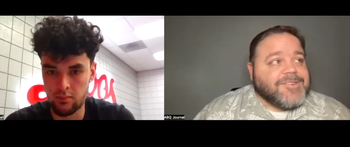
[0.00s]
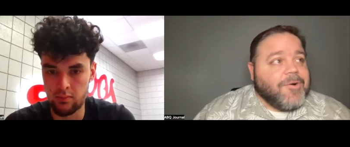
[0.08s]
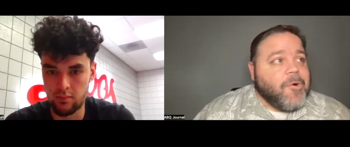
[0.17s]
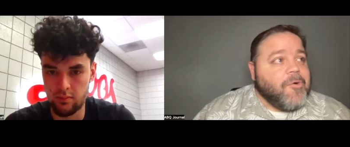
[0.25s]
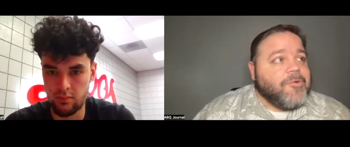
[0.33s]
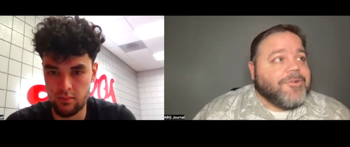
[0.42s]
Speaker 1: all
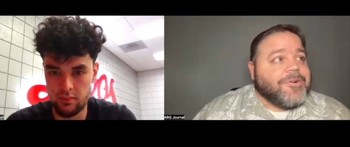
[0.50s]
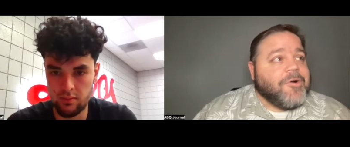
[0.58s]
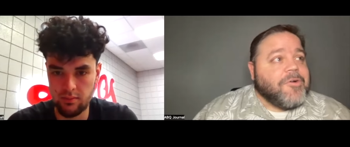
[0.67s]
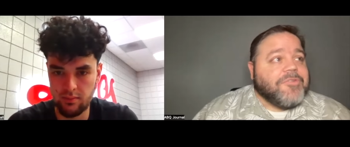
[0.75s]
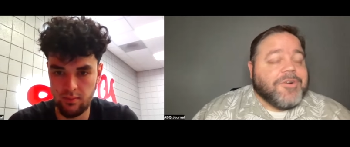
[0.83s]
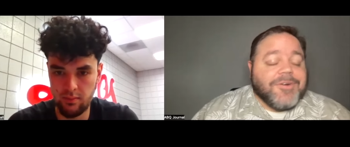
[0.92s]
over and
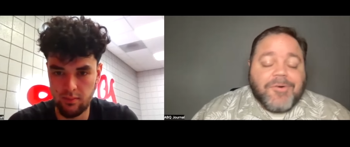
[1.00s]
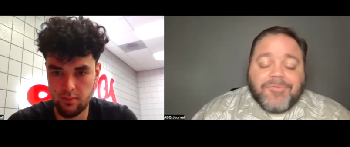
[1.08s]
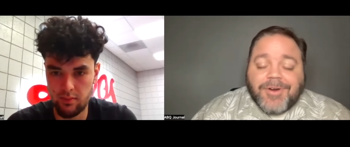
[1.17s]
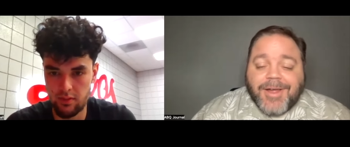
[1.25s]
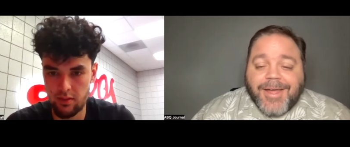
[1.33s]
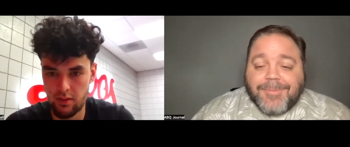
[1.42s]
over and
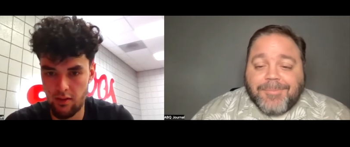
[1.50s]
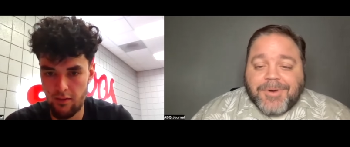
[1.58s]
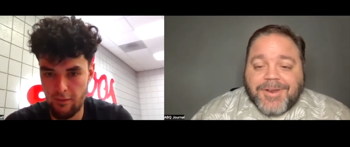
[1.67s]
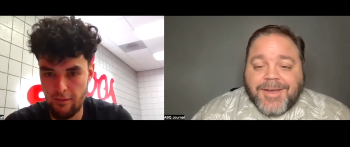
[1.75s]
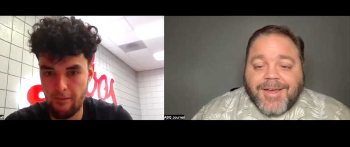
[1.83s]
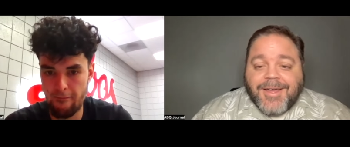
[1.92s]
over again.
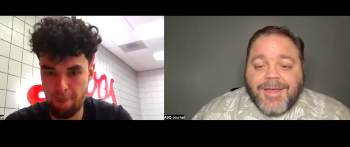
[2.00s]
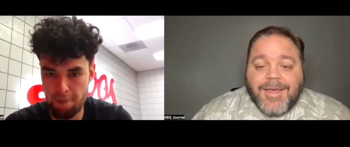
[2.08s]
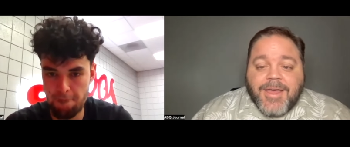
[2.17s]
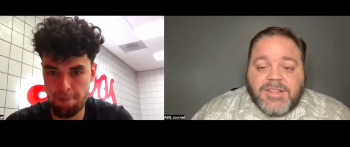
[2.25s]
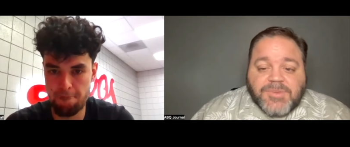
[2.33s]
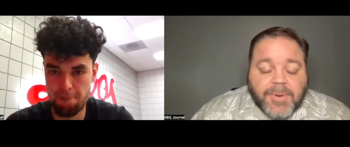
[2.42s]
But uh,
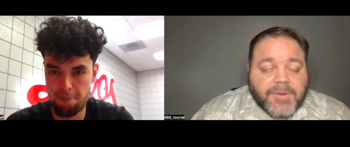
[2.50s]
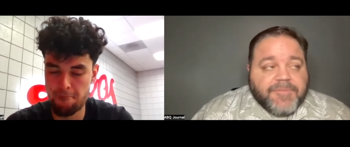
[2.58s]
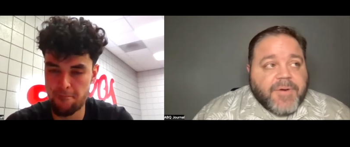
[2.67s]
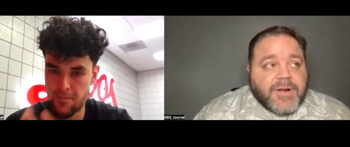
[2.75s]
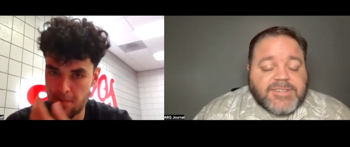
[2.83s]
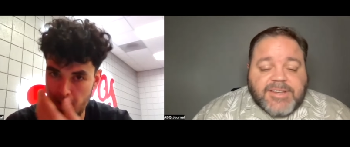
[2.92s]
it's been a
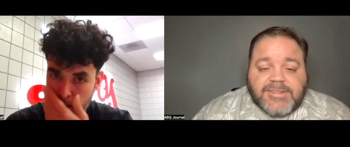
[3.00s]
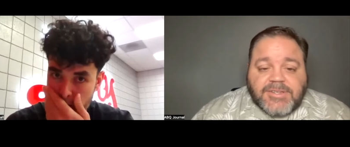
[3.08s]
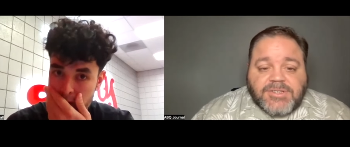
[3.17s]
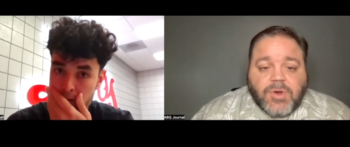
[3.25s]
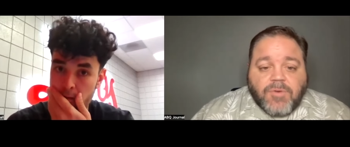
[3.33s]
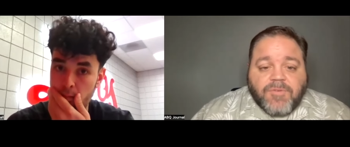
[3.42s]
fun season
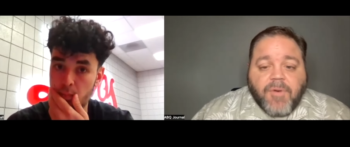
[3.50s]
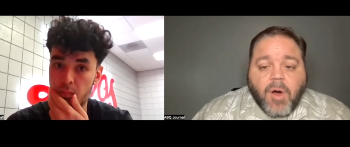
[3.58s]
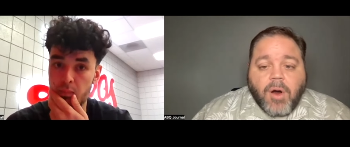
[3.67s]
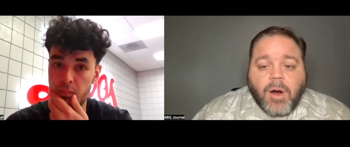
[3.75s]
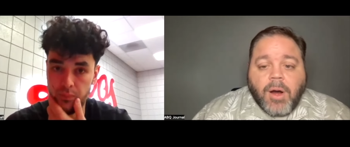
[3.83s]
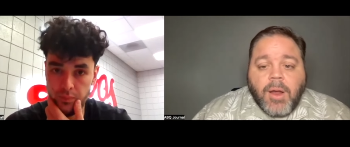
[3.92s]
so
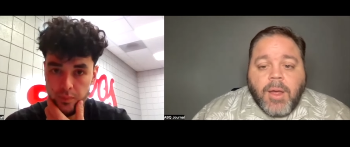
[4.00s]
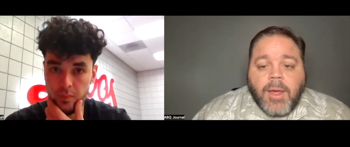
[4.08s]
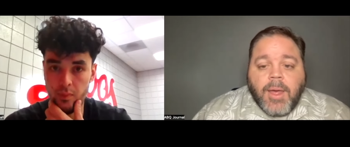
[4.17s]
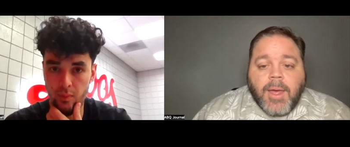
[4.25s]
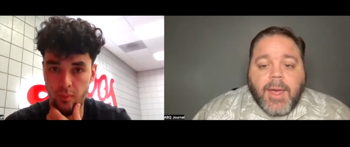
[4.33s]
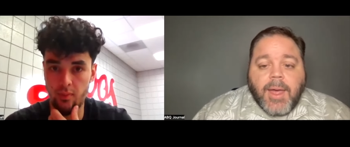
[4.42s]
far,
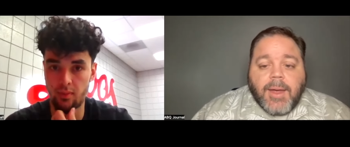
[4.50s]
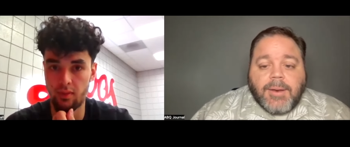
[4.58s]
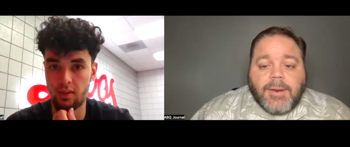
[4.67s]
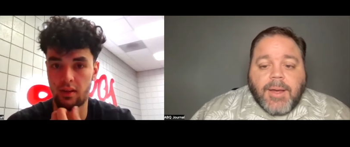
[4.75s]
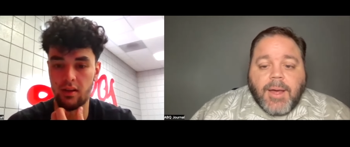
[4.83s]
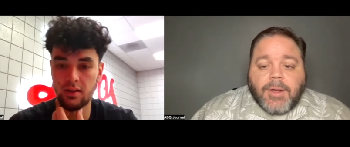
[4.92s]

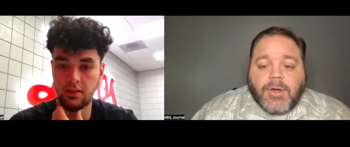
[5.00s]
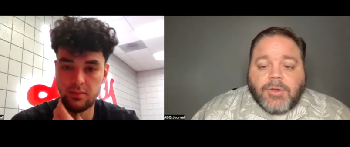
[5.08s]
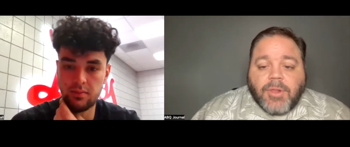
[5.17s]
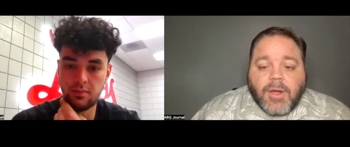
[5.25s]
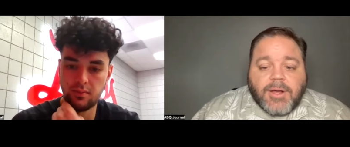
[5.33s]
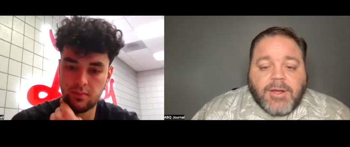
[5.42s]
and uh, good
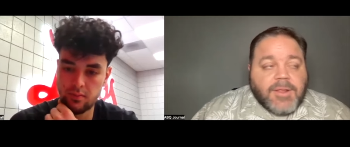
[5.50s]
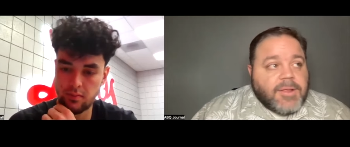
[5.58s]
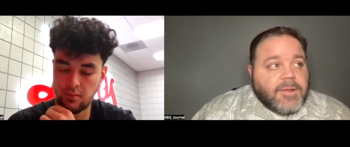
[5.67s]
luck.